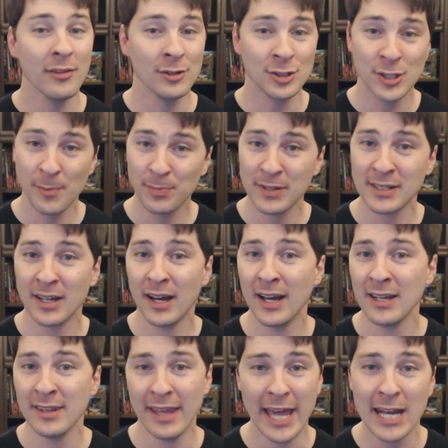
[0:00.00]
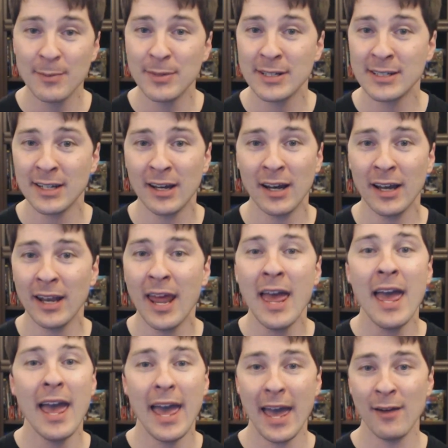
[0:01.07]
The ship design, the enemy design,
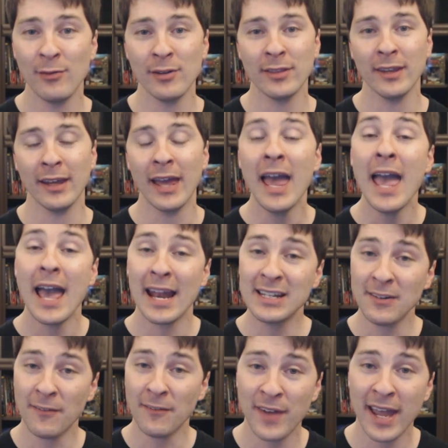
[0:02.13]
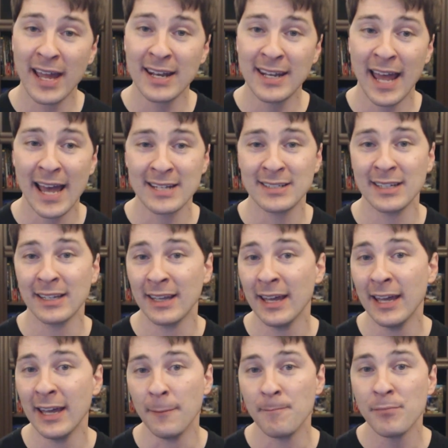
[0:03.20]
everything. And it's a fantastic
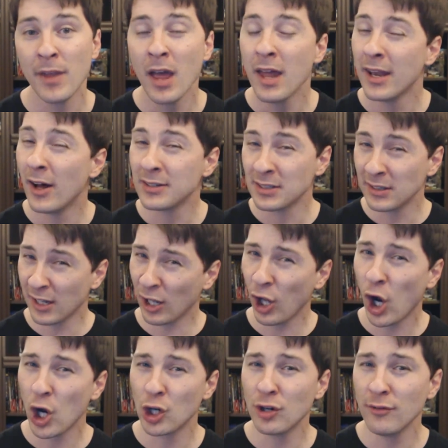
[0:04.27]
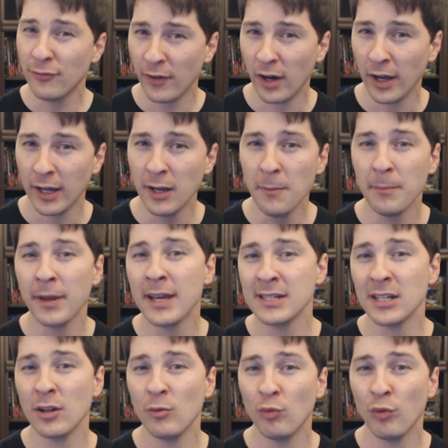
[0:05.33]
game. Now, it's a little harder to find
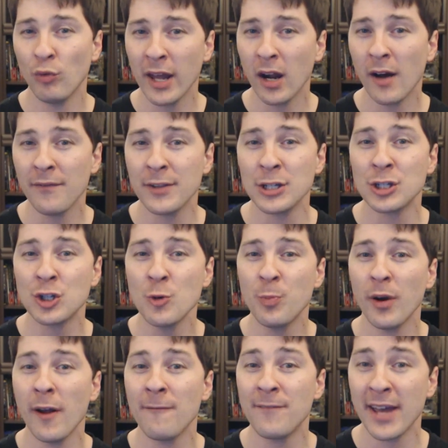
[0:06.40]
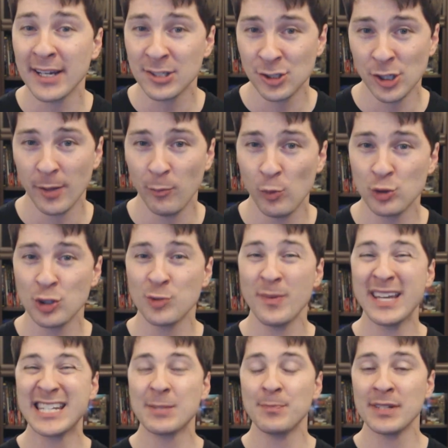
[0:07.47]
because it ran off the Super FX chip, which was
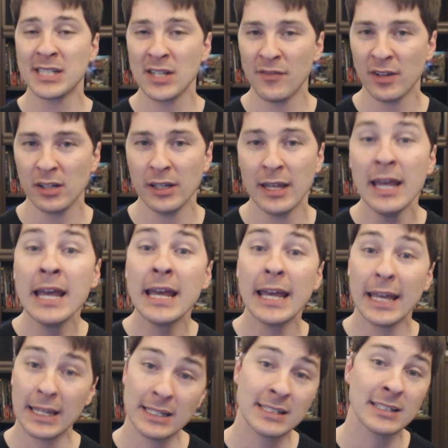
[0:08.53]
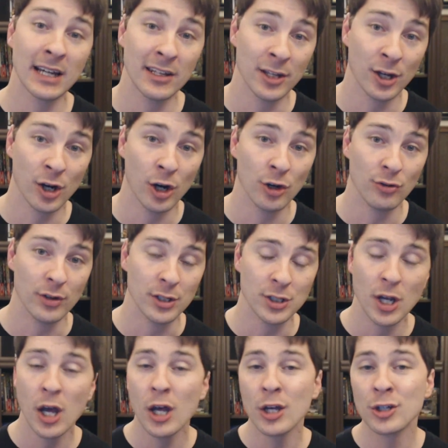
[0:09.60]
made specifically inside the
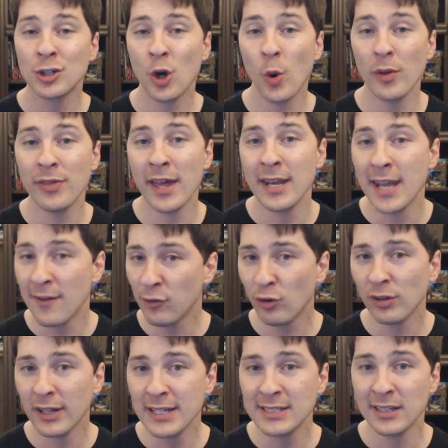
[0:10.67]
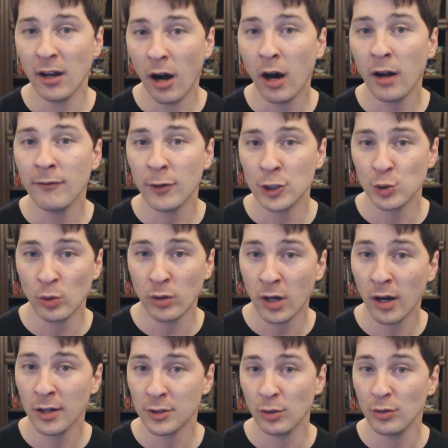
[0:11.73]
cartridge. So they never released it on Virtual
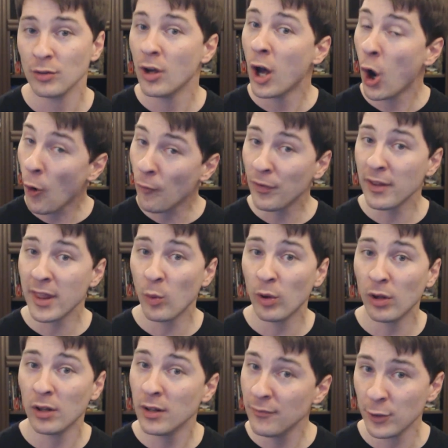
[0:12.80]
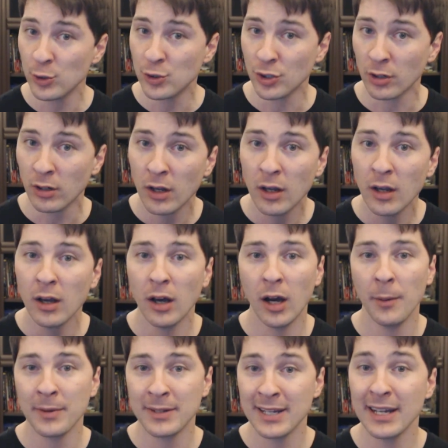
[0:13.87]
Console. Hopefully they will in the future
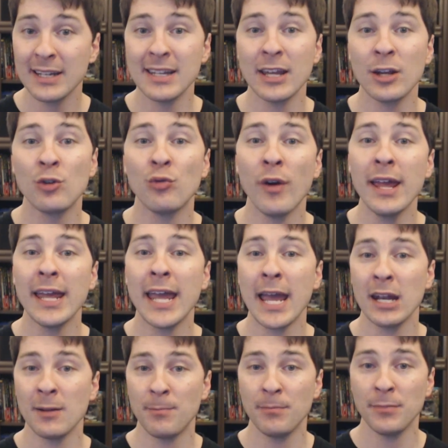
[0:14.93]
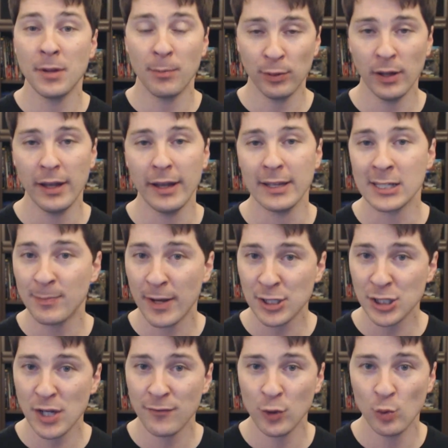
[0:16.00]
because um, it is a great game to, to play,
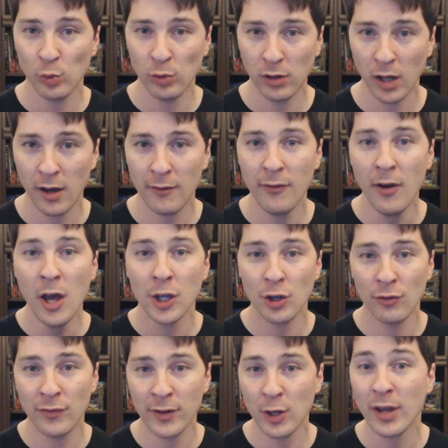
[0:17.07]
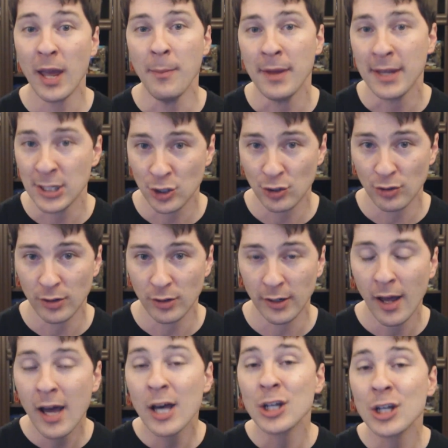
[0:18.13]
especially if you love your video game history.
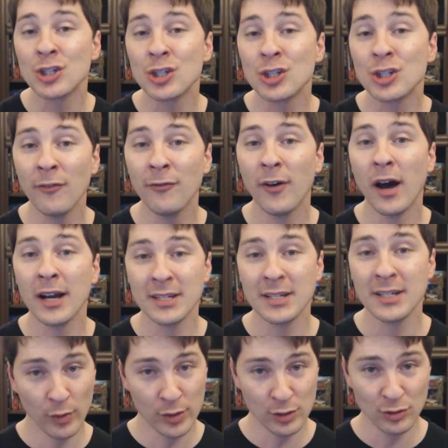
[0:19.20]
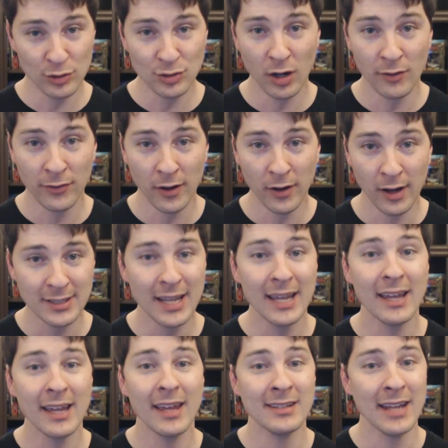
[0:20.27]
Star Fox, the original Star Fox,
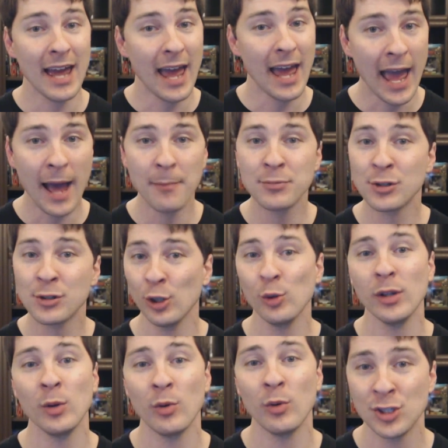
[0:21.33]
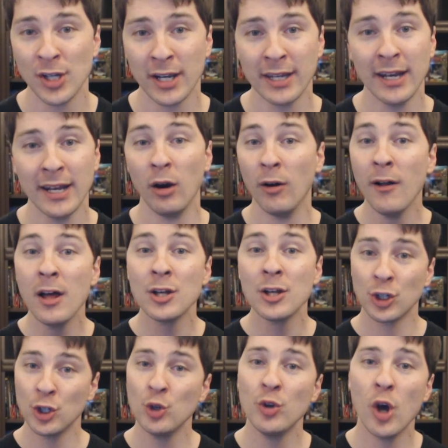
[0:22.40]
is absolutely worth checking out
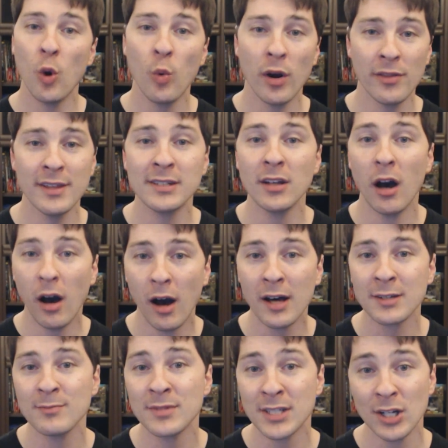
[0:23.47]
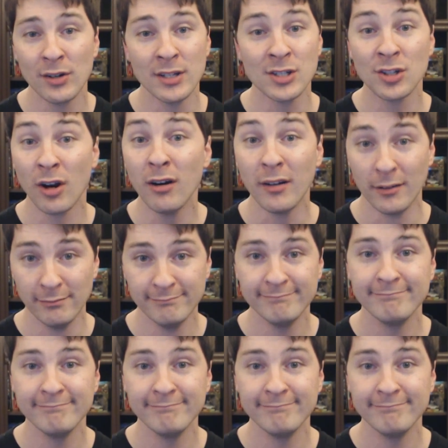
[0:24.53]
so you know where this awesome series started.